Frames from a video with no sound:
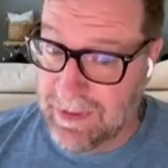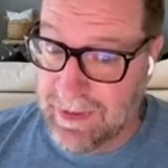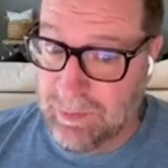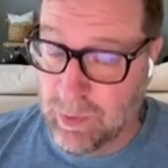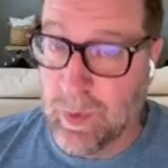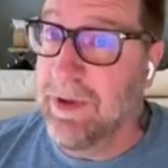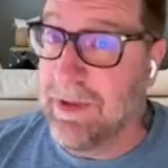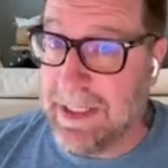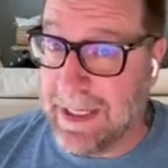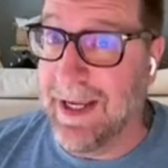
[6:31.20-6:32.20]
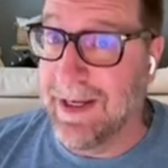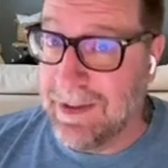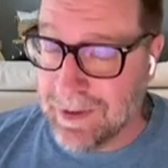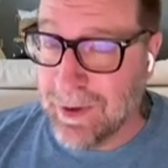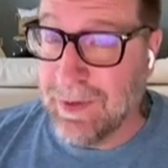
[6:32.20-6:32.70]
it really can
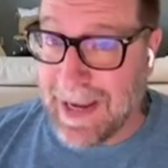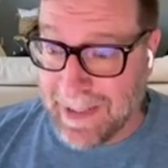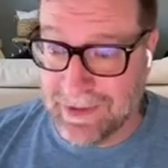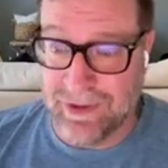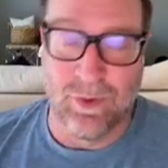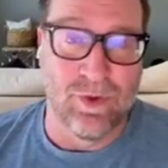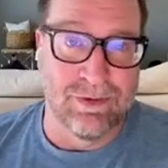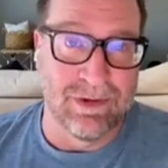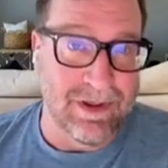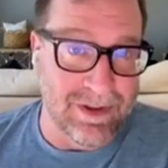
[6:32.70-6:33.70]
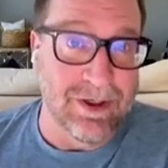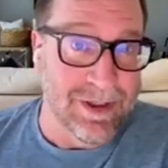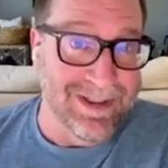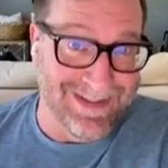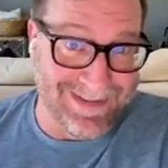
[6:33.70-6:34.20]
do actual
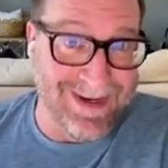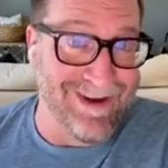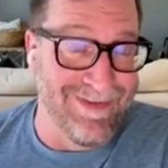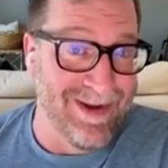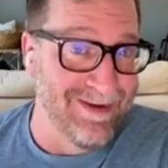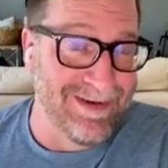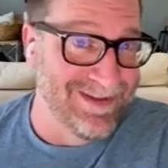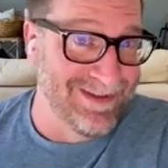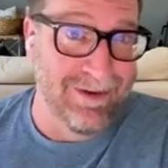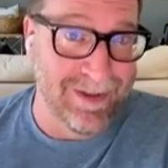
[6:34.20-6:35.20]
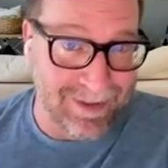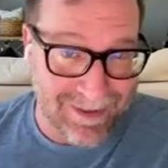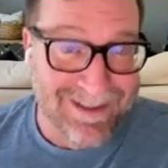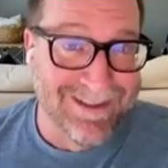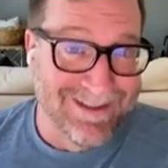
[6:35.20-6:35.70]
good stuff here. It's
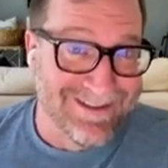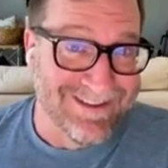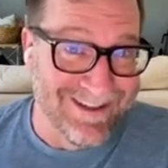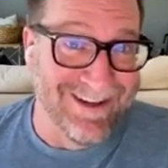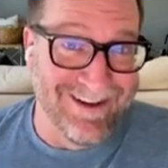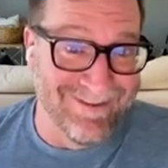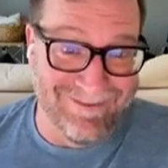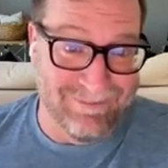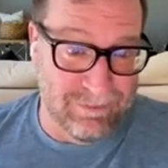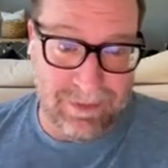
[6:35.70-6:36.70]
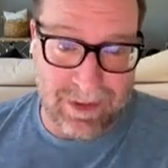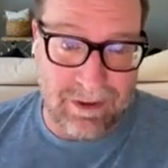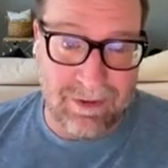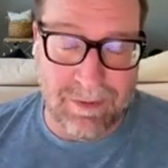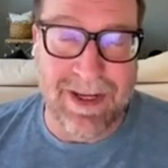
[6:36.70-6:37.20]
like, you know,
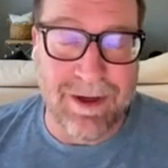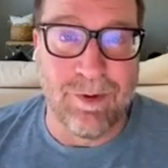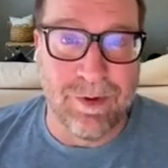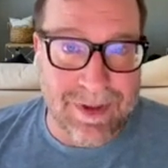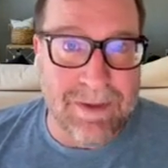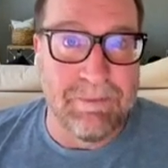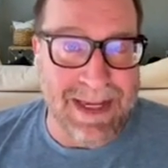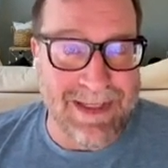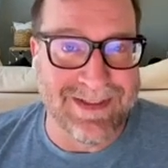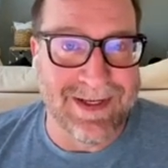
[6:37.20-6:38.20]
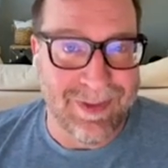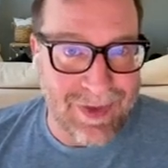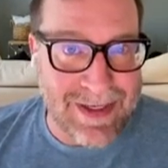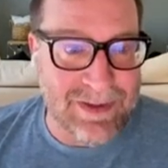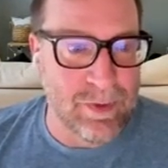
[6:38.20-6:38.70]
you can make really amazing
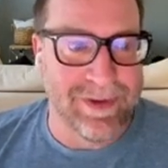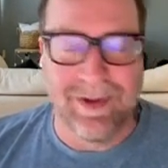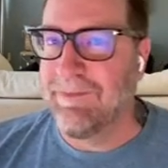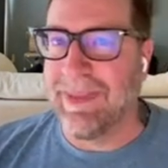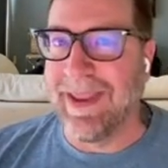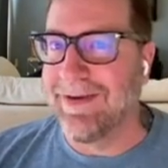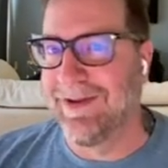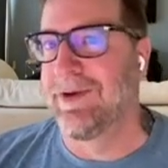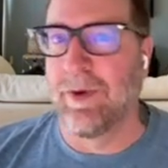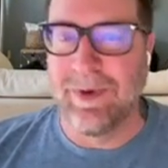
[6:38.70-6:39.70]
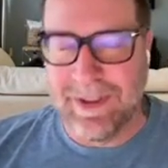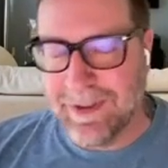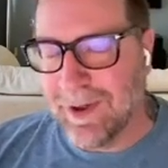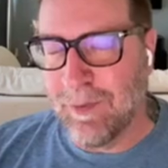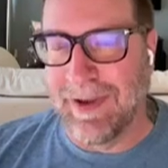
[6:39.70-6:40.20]
things with it, and you don't need to
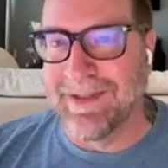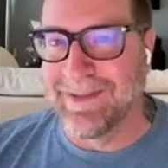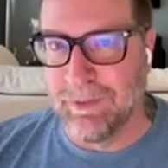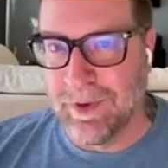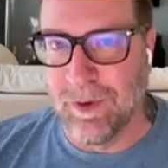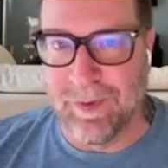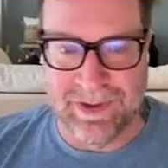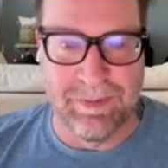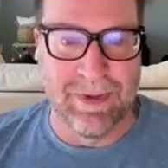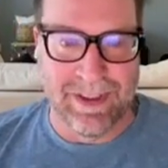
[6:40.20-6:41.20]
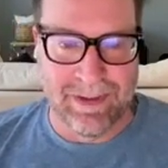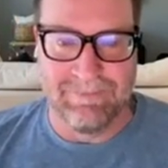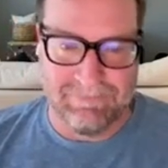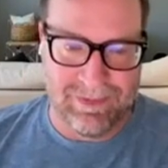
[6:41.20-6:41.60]
go pay someone a whole bunch of money to